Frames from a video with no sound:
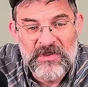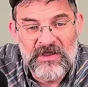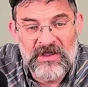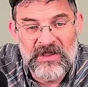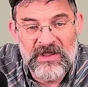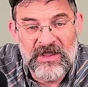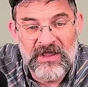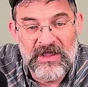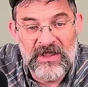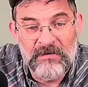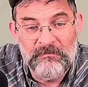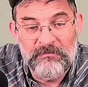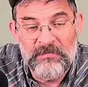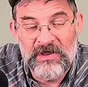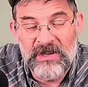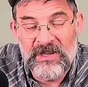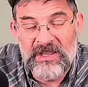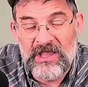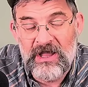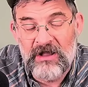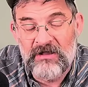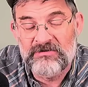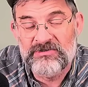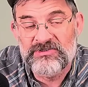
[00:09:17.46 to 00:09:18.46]
But
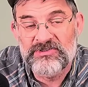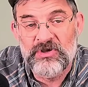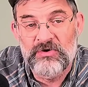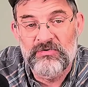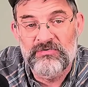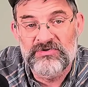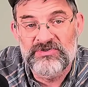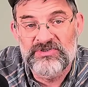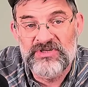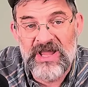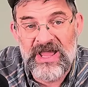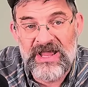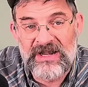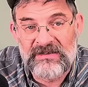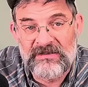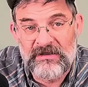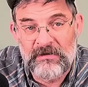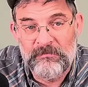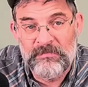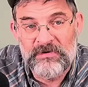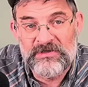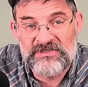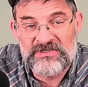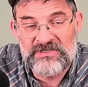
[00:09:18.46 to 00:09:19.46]
he also jacked
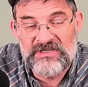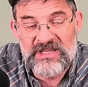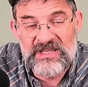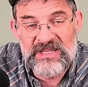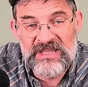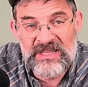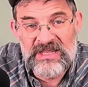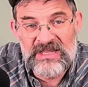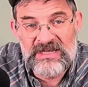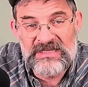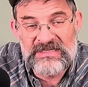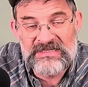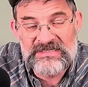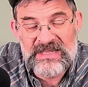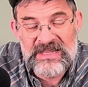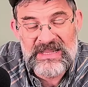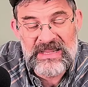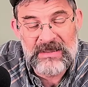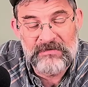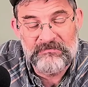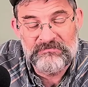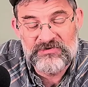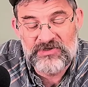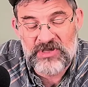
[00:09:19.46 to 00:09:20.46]
up his knee and his
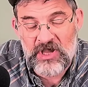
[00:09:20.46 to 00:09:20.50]
hip.